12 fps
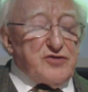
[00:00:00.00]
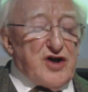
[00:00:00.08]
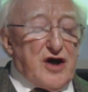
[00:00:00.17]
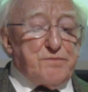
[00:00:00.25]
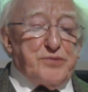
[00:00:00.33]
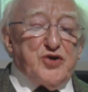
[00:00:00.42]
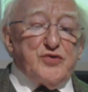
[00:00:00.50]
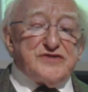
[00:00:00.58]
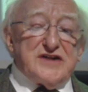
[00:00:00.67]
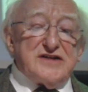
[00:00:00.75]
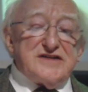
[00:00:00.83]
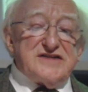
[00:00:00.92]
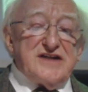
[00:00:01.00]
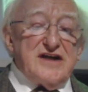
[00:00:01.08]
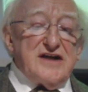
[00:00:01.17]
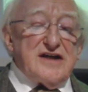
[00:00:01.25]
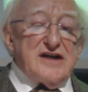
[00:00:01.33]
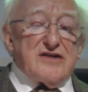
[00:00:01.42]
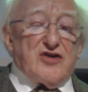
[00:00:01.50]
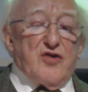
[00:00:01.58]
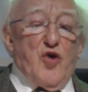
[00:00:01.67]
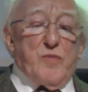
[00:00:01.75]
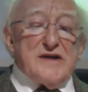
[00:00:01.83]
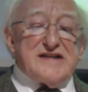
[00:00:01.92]
opposes
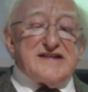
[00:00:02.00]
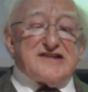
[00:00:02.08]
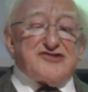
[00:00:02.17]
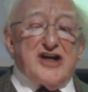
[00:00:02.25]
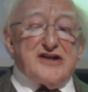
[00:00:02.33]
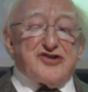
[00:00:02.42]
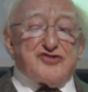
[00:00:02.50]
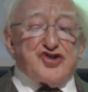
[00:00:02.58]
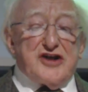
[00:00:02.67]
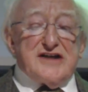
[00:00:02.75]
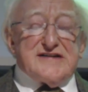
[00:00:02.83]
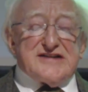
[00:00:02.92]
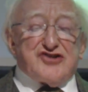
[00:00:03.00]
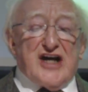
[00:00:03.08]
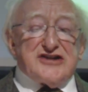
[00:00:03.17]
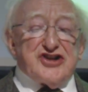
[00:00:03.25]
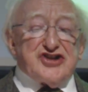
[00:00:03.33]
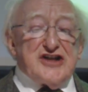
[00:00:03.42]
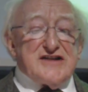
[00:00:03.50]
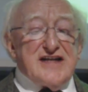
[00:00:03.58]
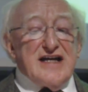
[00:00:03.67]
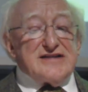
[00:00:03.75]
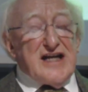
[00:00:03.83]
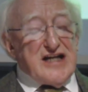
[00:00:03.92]
global trade strategies
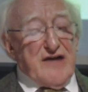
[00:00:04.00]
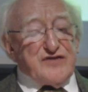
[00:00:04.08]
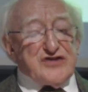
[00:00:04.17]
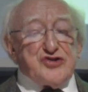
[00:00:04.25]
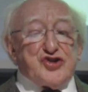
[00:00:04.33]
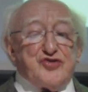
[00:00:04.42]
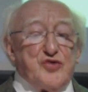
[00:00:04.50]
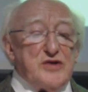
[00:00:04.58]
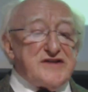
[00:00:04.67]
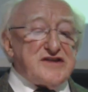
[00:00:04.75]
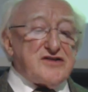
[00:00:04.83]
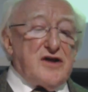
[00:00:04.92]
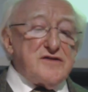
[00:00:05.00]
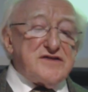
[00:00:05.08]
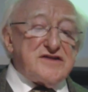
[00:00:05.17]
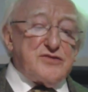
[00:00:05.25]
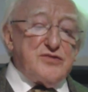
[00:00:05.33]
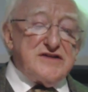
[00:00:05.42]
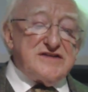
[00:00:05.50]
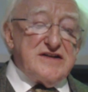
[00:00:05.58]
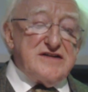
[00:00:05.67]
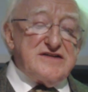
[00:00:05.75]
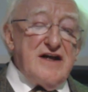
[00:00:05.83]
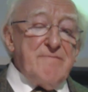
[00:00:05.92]
that have such cruel
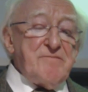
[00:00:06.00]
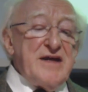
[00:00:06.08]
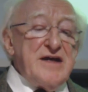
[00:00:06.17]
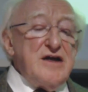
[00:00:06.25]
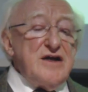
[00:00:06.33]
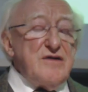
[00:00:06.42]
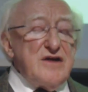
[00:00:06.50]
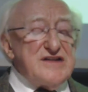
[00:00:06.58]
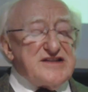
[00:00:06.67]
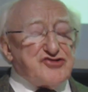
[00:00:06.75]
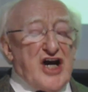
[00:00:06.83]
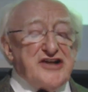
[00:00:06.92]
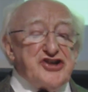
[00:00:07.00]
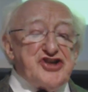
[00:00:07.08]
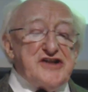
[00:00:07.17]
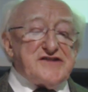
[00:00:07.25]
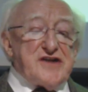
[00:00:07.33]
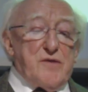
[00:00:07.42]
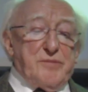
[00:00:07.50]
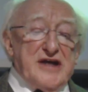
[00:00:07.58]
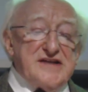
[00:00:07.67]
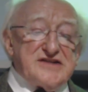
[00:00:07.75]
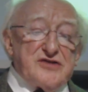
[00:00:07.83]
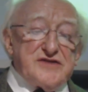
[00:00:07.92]
consequences. Strategies that are
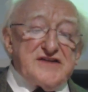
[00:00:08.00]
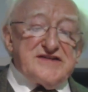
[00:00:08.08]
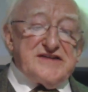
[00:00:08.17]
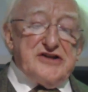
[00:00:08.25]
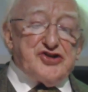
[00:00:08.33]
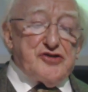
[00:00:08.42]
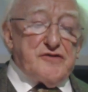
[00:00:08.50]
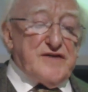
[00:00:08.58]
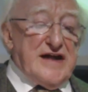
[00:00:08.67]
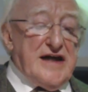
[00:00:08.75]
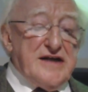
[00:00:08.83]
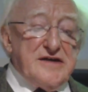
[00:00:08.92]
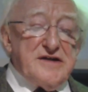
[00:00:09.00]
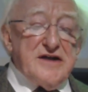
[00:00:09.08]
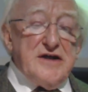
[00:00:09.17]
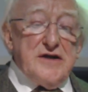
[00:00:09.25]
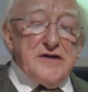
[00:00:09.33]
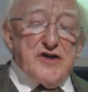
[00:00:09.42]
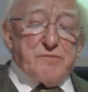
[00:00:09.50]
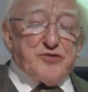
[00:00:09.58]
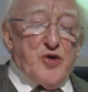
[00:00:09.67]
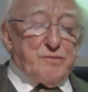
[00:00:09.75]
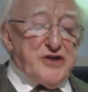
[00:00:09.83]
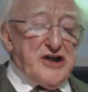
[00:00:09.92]
based on the seizure of land, the
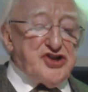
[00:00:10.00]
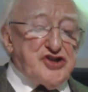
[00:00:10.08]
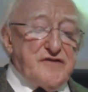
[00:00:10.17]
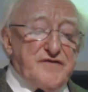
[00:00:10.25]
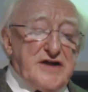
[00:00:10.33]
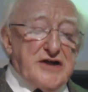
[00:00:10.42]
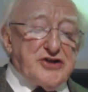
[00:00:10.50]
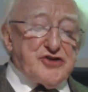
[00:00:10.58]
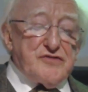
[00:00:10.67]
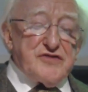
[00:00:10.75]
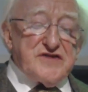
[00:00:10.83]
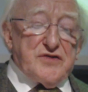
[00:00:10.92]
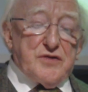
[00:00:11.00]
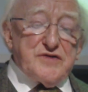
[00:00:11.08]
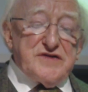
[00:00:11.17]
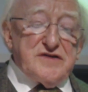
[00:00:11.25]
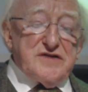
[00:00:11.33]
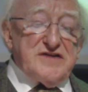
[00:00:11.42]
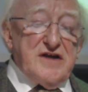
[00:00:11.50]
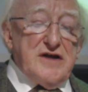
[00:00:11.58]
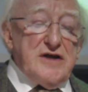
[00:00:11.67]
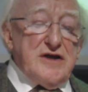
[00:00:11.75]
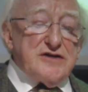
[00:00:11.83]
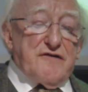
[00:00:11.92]
appropriation of natural resources,
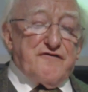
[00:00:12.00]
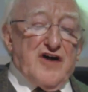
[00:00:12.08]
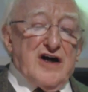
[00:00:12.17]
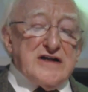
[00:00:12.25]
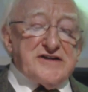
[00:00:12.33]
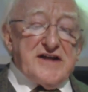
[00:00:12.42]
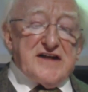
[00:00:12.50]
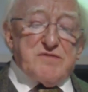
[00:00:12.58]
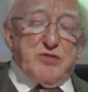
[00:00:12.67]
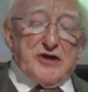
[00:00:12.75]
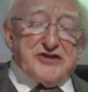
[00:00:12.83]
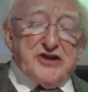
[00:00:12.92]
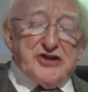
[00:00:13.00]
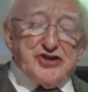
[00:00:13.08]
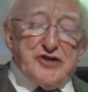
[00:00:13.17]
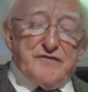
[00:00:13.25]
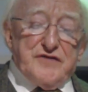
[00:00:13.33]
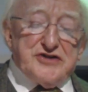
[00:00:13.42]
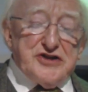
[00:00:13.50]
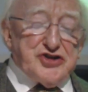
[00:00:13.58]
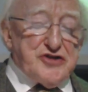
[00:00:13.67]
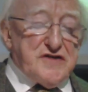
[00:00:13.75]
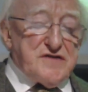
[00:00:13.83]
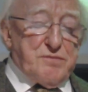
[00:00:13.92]
the violent exploitation of
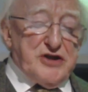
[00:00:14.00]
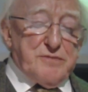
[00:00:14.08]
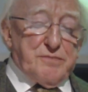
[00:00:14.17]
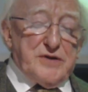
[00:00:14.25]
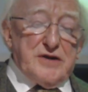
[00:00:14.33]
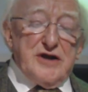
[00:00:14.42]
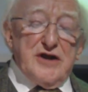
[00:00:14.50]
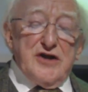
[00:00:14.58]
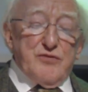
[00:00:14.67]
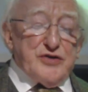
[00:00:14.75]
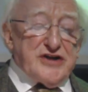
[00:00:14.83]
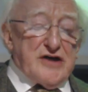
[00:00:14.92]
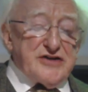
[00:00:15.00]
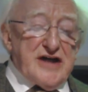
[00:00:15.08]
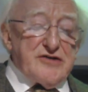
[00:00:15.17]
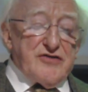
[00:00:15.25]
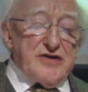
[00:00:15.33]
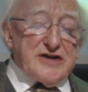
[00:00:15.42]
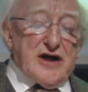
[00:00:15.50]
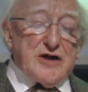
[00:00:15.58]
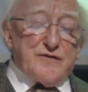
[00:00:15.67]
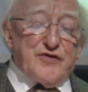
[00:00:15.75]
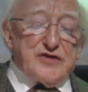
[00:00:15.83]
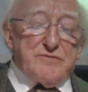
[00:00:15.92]
indigenous people without any
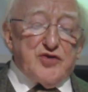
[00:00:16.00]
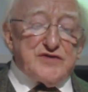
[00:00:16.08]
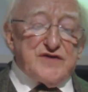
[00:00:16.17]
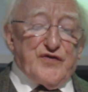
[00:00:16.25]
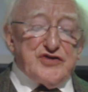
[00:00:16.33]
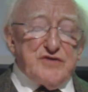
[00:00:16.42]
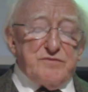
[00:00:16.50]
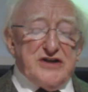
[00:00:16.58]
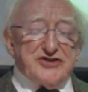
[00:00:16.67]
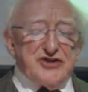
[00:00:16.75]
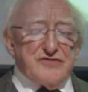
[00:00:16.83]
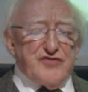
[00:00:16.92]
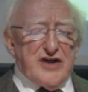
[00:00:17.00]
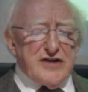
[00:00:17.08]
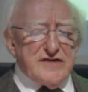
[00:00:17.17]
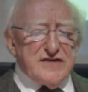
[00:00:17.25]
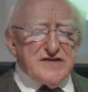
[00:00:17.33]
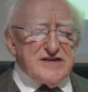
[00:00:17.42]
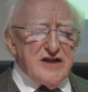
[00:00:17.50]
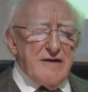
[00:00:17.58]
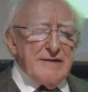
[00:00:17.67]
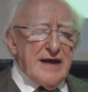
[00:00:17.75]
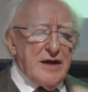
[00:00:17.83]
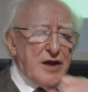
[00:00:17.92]
regard for the most fundamental rights.
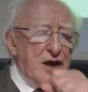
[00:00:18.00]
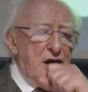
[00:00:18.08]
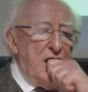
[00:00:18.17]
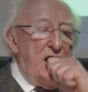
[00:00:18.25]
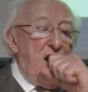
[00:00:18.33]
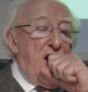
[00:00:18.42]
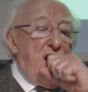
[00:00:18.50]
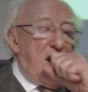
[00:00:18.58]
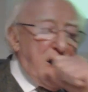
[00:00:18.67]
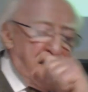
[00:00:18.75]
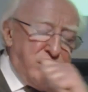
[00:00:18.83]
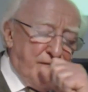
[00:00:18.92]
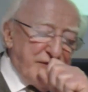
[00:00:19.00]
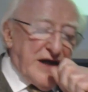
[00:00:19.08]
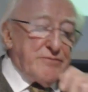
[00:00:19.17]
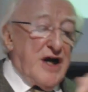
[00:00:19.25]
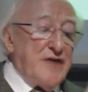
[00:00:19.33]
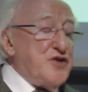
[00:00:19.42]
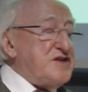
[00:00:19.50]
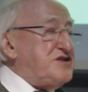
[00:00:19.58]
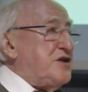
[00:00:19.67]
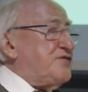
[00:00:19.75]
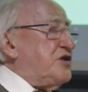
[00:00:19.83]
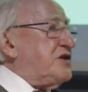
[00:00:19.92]
And my first
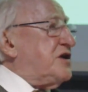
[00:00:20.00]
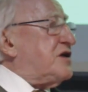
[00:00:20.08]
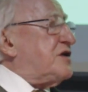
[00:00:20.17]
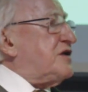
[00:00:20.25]
evening here